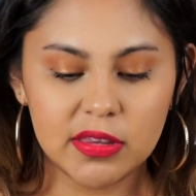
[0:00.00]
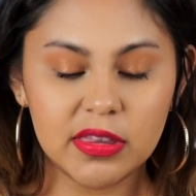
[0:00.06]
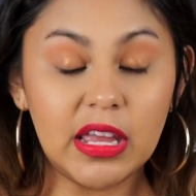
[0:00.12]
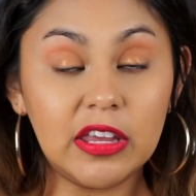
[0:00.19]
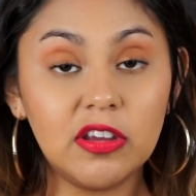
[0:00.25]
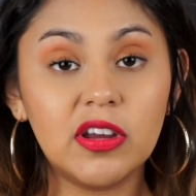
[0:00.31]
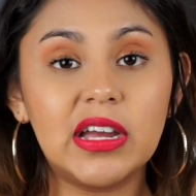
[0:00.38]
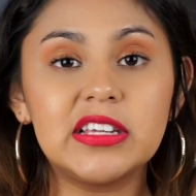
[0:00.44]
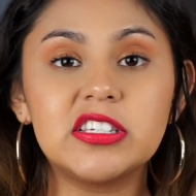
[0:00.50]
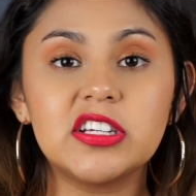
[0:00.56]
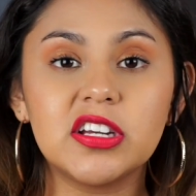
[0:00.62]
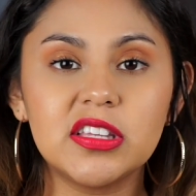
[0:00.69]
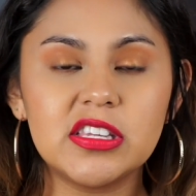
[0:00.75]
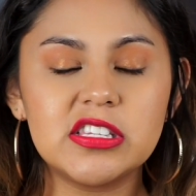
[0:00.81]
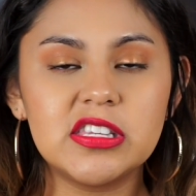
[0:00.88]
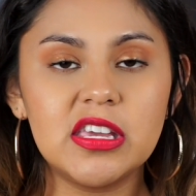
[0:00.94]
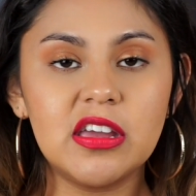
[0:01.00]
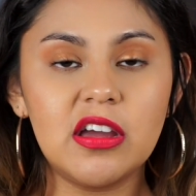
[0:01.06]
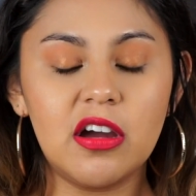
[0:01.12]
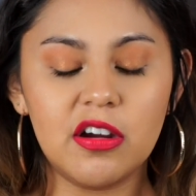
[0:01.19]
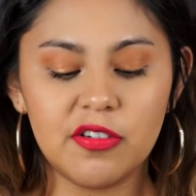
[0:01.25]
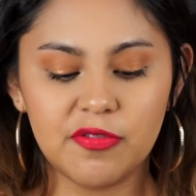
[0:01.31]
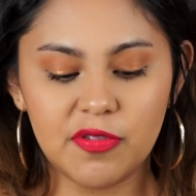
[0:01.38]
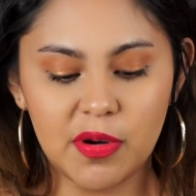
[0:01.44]
that you guys are gonna see
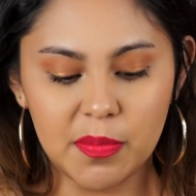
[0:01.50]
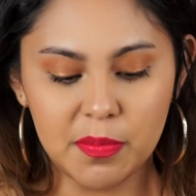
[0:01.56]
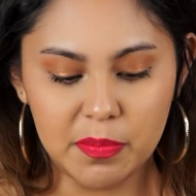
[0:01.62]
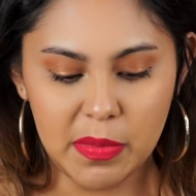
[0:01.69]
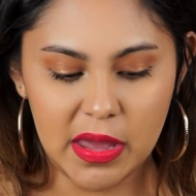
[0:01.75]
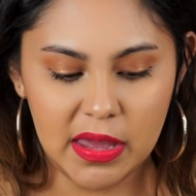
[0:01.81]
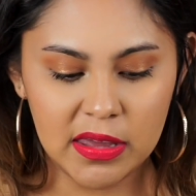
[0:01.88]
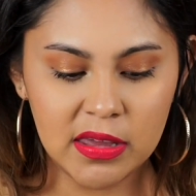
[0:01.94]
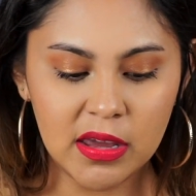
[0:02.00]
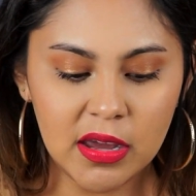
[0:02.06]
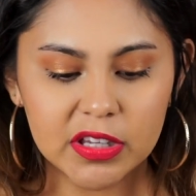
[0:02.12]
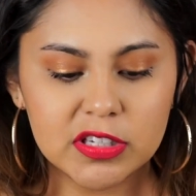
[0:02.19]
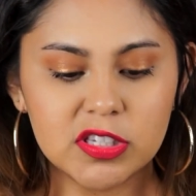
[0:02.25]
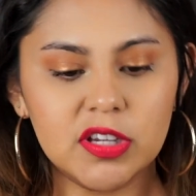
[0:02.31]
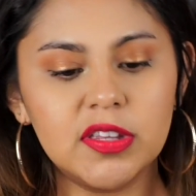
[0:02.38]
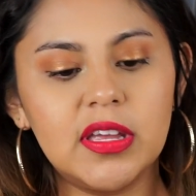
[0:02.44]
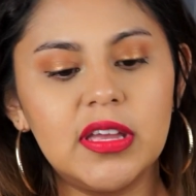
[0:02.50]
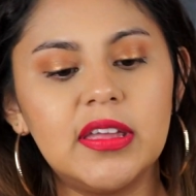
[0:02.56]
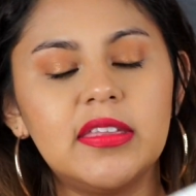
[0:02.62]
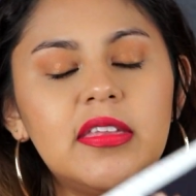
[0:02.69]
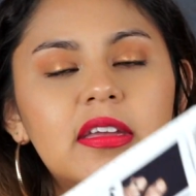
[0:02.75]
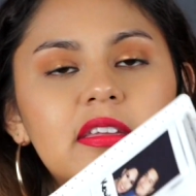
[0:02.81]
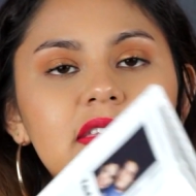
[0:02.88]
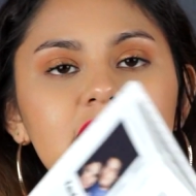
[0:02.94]
are from May. So then